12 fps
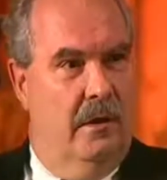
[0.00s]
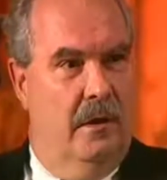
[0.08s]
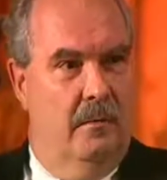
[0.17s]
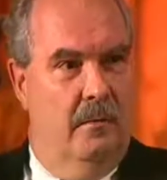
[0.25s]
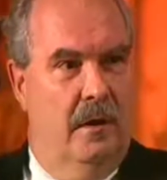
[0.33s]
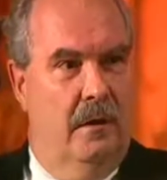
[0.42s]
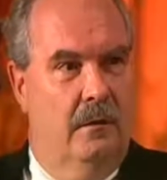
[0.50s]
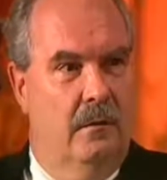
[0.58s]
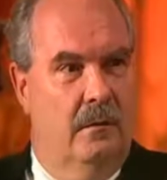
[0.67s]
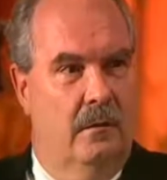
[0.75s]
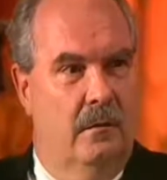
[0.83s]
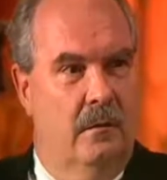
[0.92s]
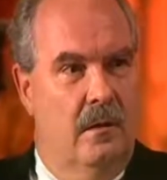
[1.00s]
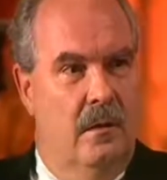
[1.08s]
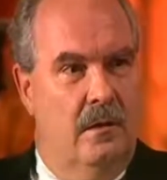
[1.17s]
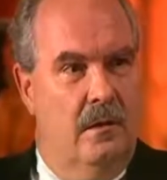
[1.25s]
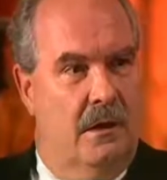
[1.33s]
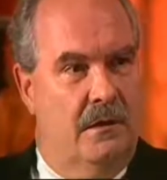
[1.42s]
humiliate me,
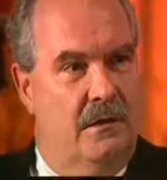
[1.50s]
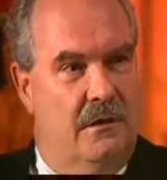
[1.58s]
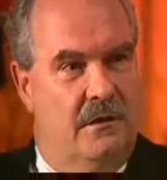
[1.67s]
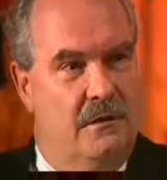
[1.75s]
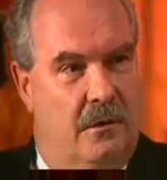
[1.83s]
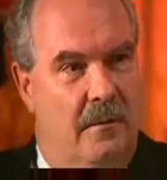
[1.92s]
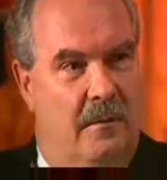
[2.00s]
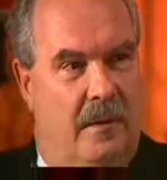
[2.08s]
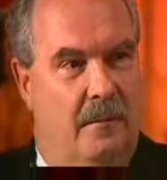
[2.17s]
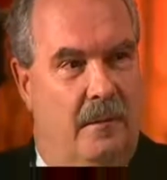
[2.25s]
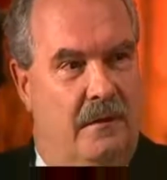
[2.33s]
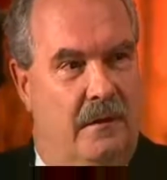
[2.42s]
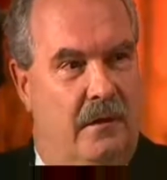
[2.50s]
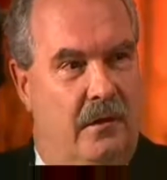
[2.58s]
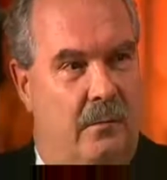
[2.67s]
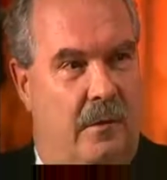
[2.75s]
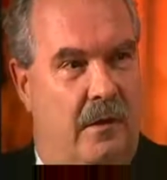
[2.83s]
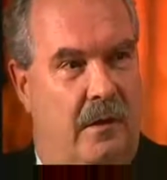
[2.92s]
not to destroy me,
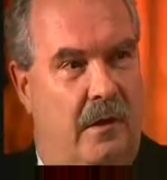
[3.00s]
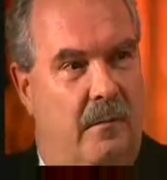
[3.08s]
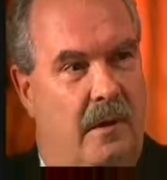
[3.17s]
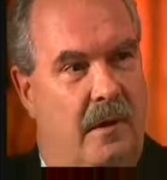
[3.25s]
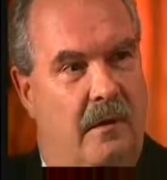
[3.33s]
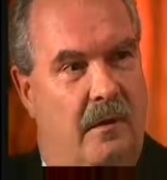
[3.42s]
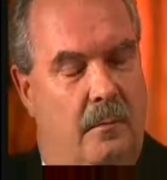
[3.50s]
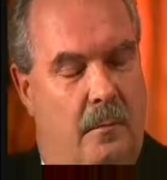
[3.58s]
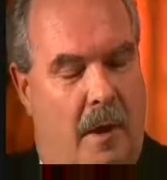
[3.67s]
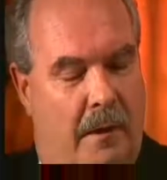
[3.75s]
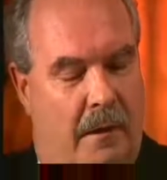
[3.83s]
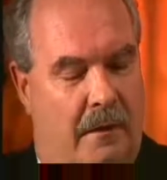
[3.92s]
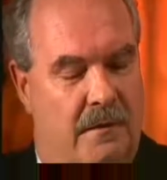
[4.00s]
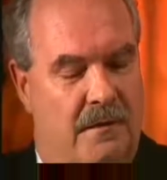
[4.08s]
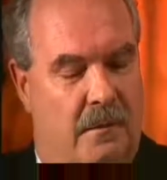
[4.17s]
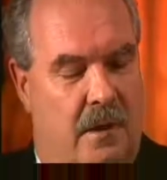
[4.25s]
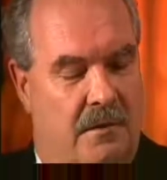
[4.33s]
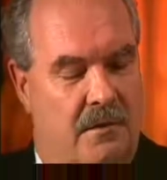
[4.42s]
but to humiliate me, and they're
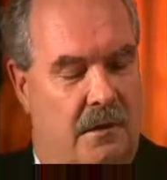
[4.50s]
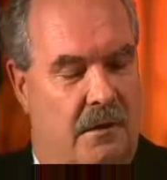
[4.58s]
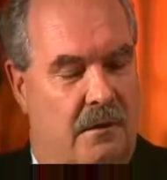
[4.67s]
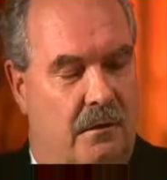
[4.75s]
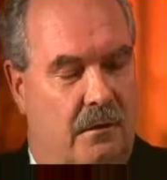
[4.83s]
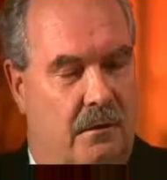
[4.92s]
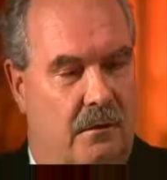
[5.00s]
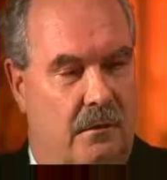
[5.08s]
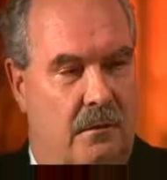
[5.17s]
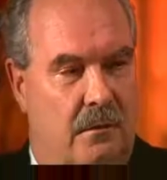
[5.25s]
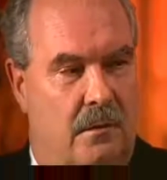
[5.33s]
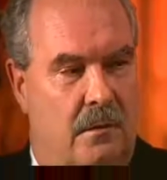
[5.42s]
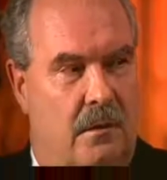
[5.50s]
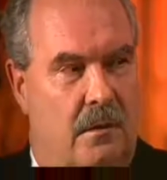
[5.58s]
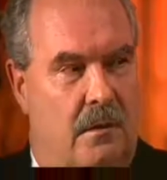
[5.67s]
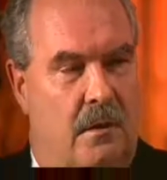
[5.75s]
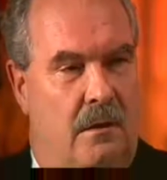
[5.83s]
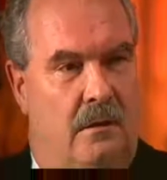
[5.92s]
biting and scratching and
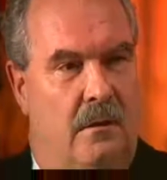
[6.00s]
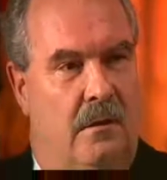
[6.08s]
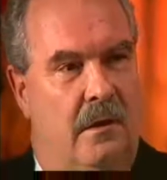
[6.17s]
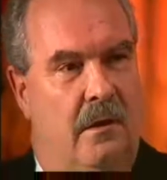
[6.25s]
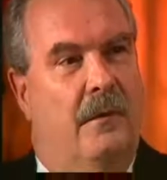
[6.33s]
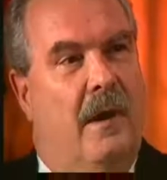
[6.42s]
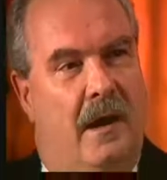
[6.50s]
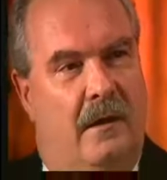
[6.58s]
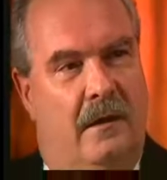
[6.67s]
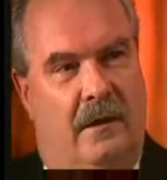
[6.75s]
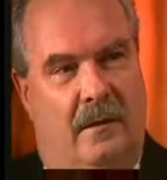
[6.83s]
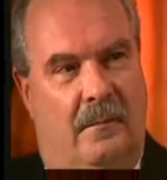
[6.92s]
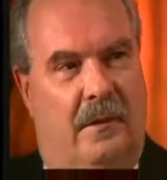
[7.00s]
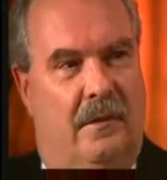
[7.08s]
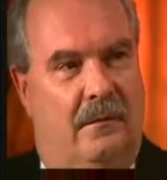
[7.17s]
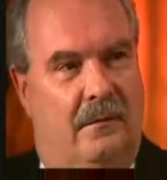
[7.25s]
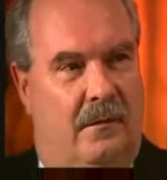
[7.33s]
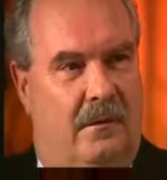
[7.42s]
you know,
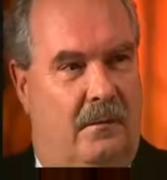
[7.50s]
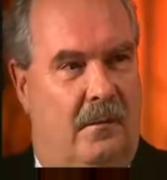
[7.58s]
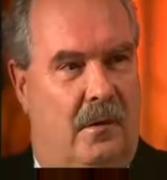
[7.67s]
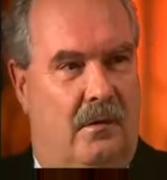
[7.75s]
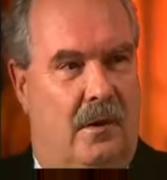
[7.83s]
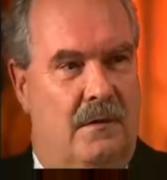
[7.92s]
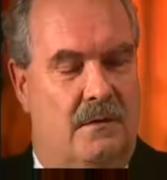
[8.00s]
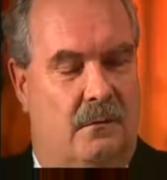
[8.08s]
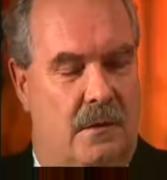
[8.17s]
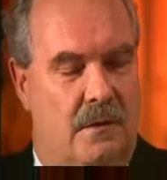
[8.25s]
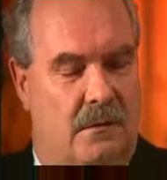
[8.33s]
violating me in all